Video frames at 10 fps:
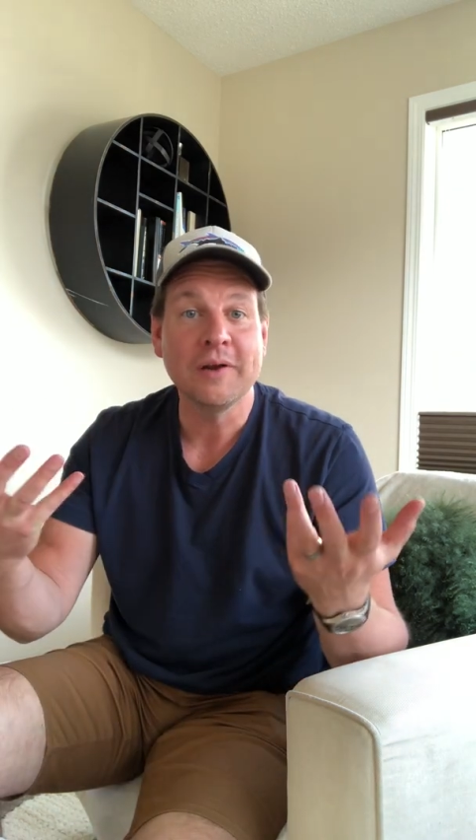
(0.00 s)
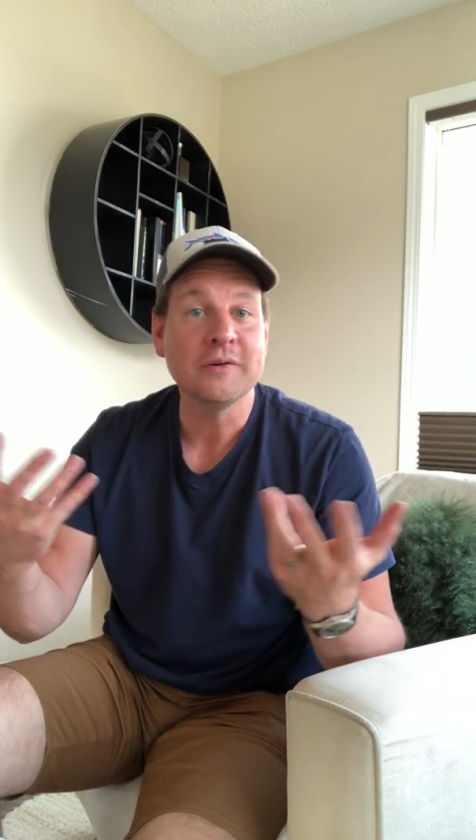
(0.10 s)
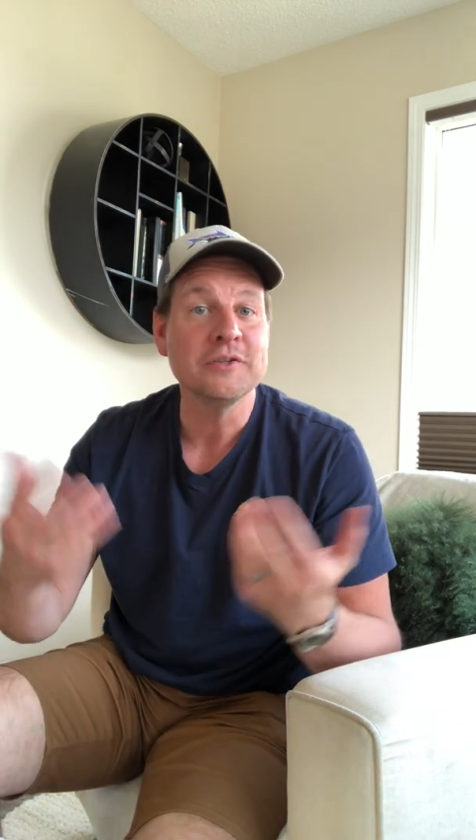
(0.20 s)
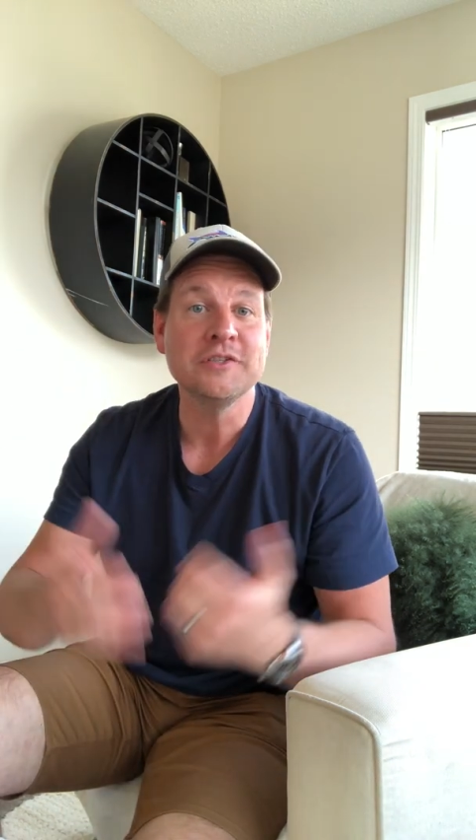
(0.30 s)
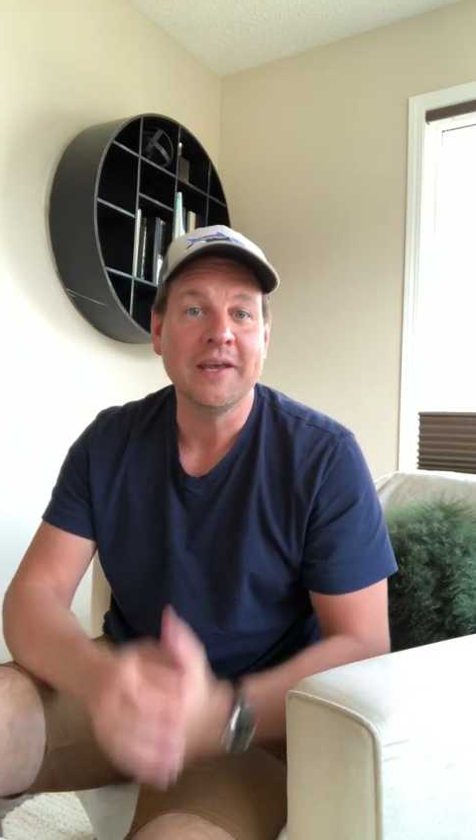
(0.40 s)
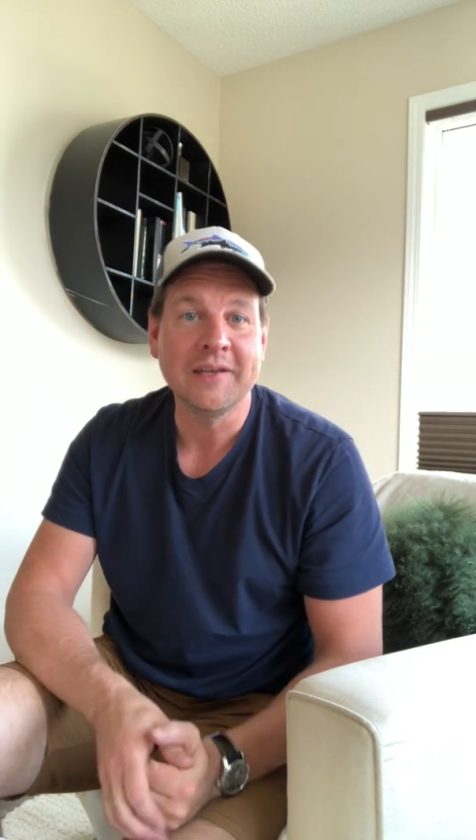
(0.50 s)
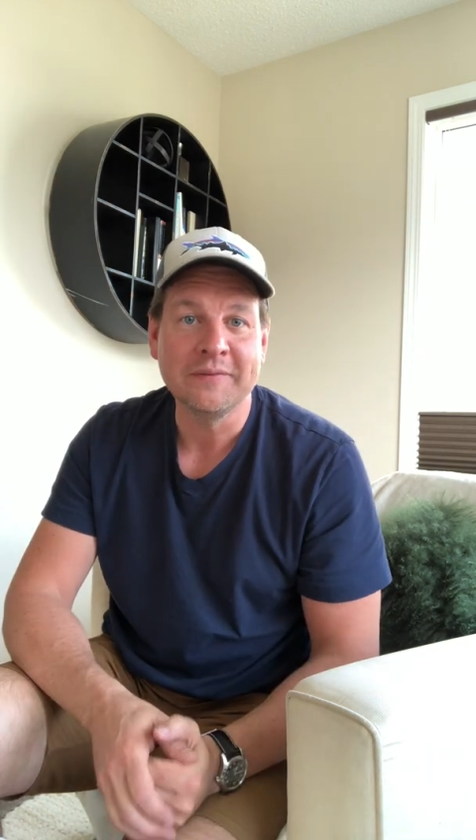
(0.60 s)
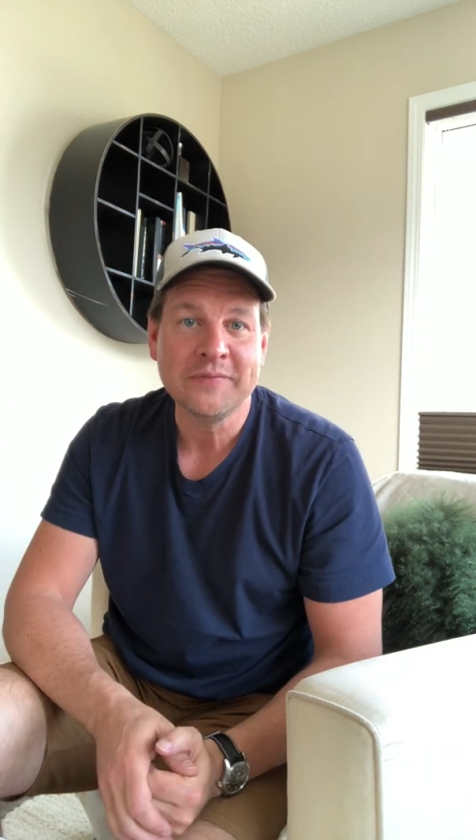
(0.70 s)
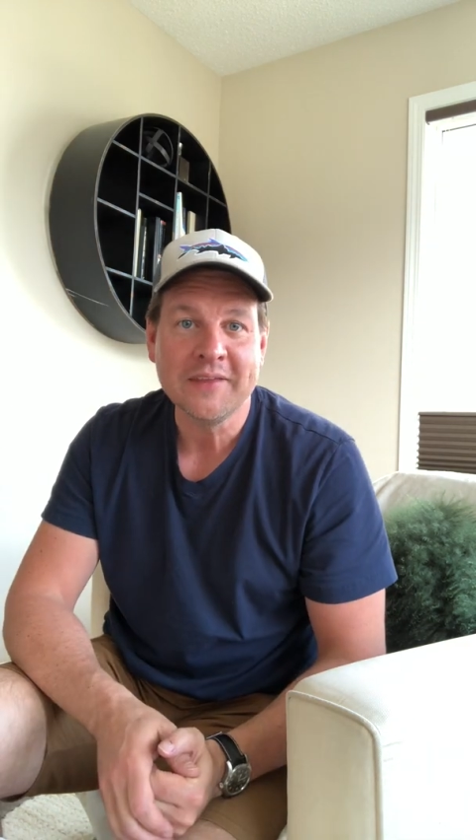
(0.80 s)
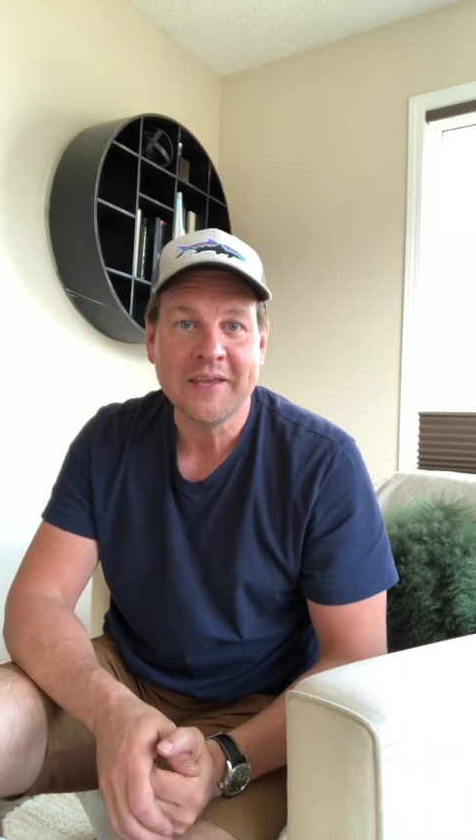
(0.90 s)
understanding
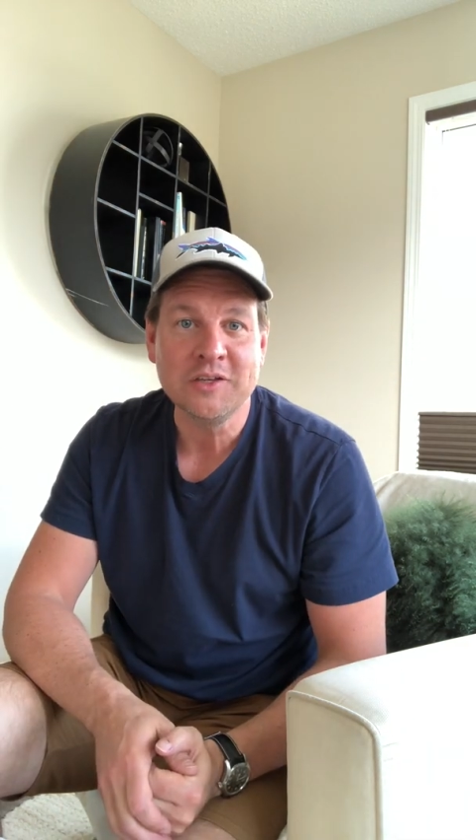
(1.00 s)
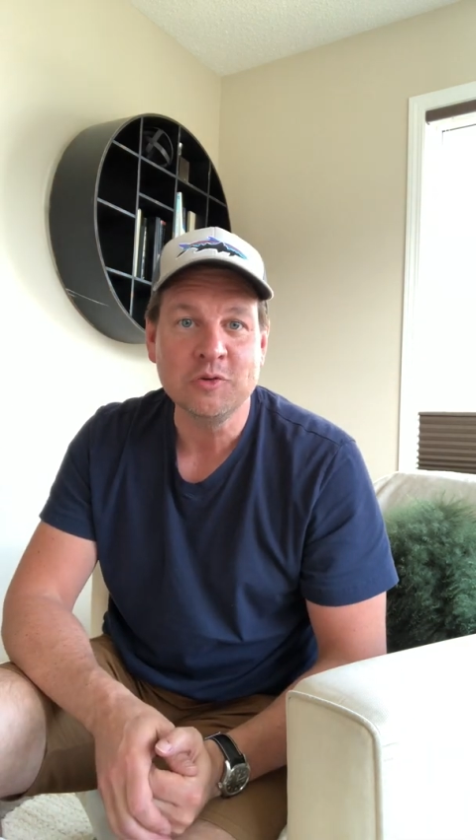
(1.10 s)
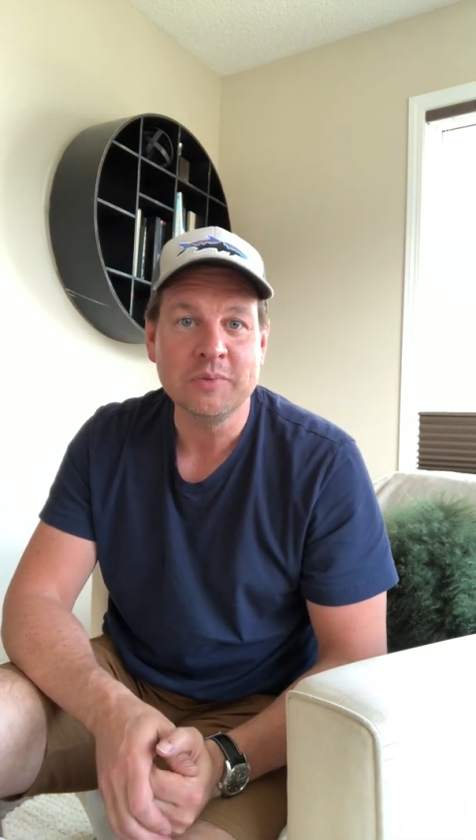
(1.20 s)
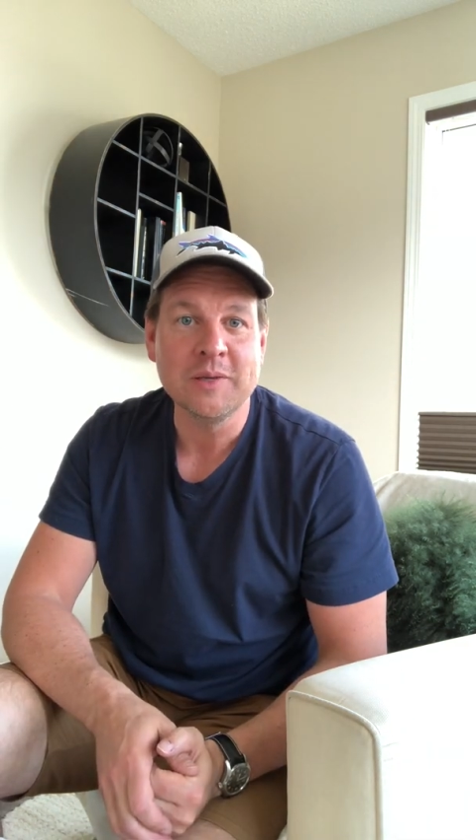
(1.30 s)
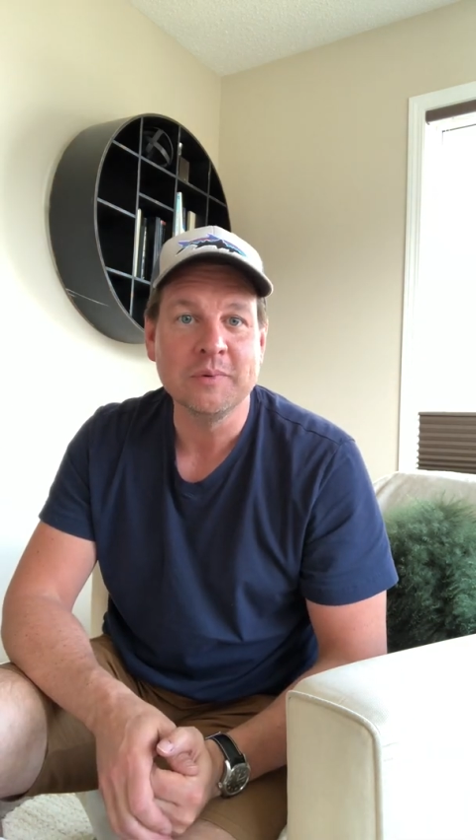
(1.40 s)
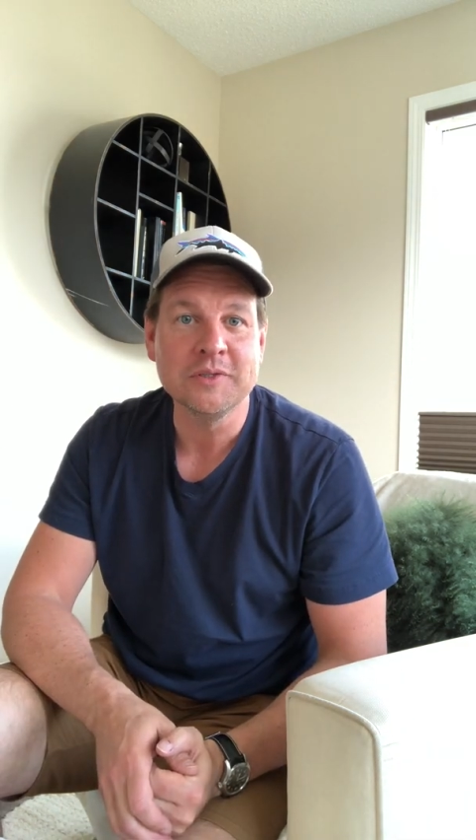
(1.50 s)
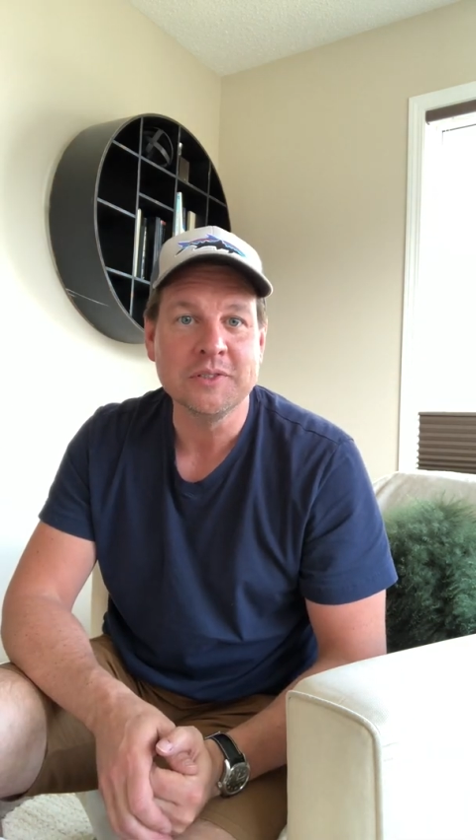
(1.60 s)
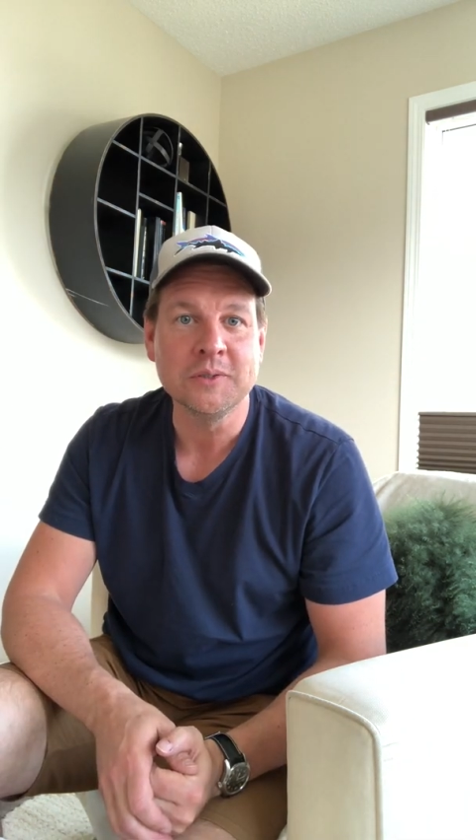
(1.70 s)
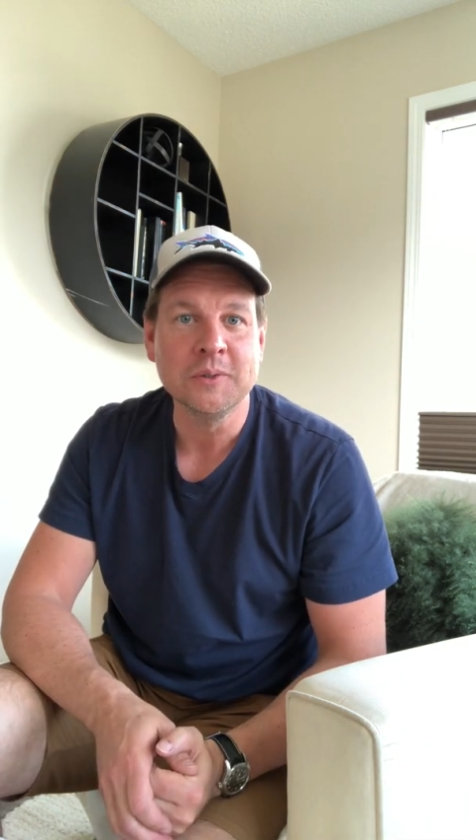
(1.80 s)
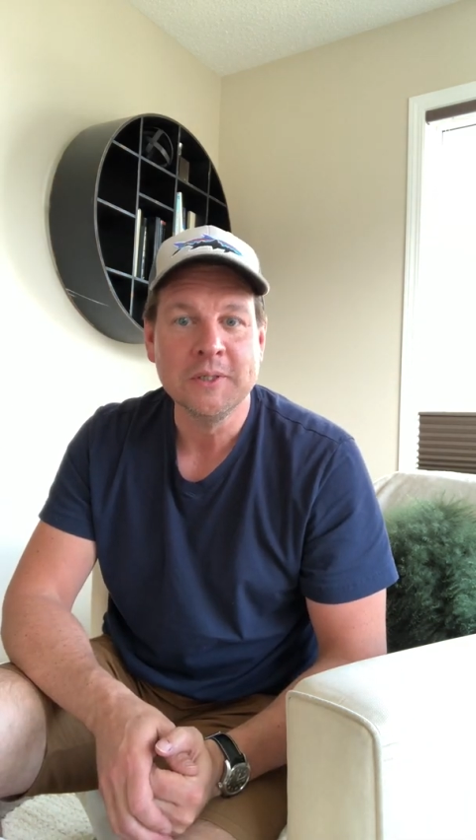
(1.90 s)
and you'll be able
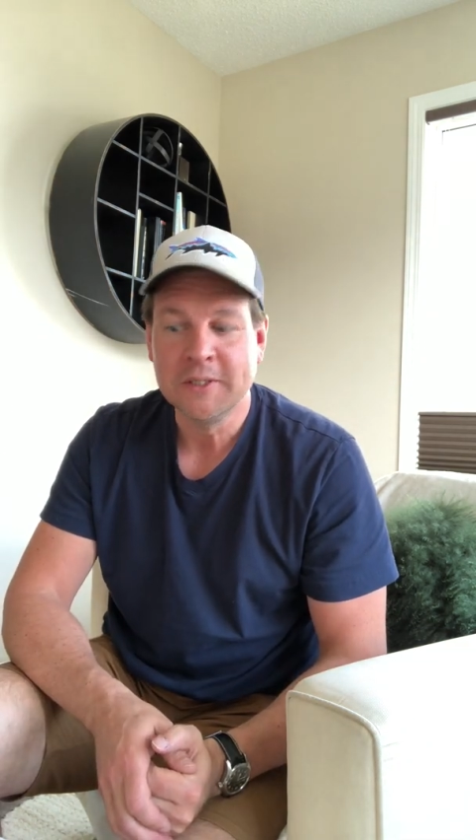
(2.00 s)
to